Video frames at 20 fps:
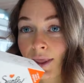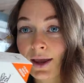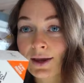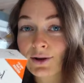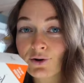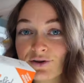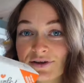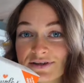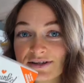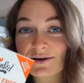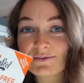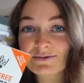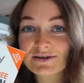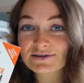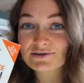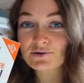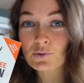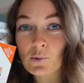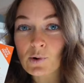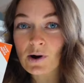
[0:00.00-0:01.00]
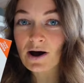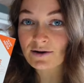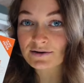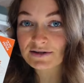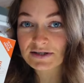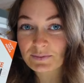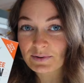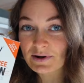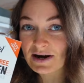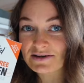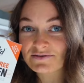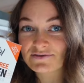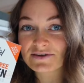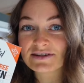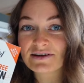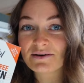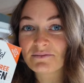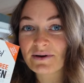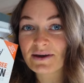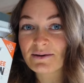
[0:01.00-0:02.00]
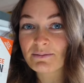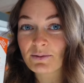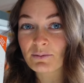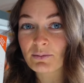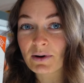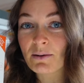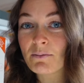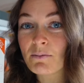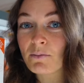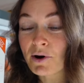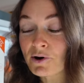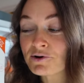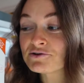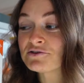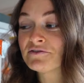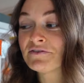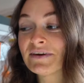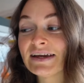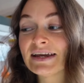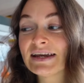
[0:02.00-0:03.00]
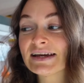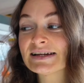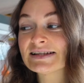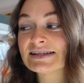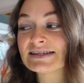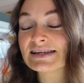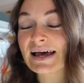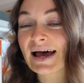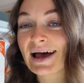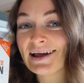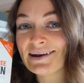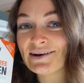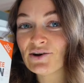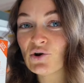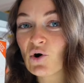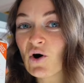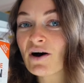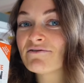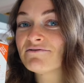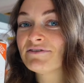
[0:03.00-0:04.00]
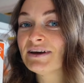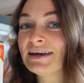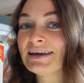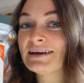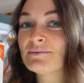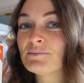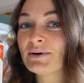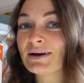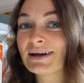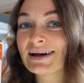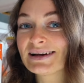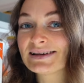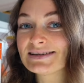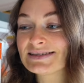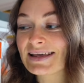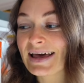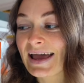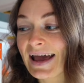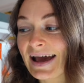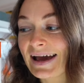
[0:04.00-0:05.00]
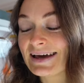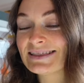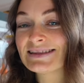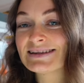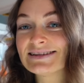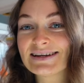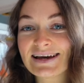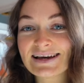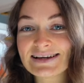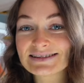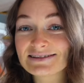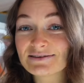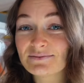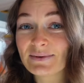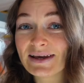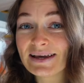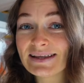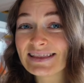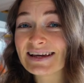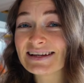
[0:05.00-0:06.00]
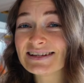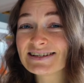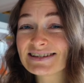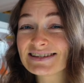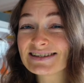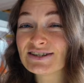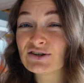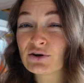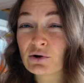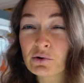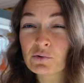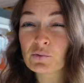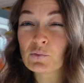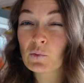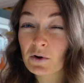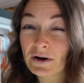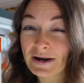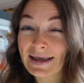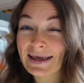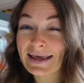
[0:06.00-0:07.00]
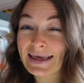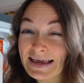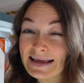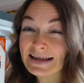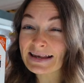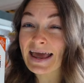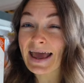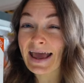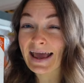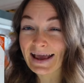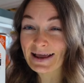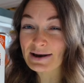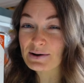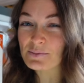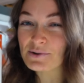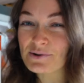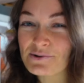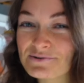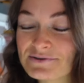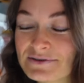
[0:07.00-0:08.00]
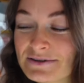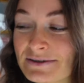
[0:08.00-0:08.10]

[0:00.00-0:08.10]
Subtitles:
I know this comes as a wild surprise for some people, but most vegans are not vegan because they hate the taste of meat. They just don't want to eat animals.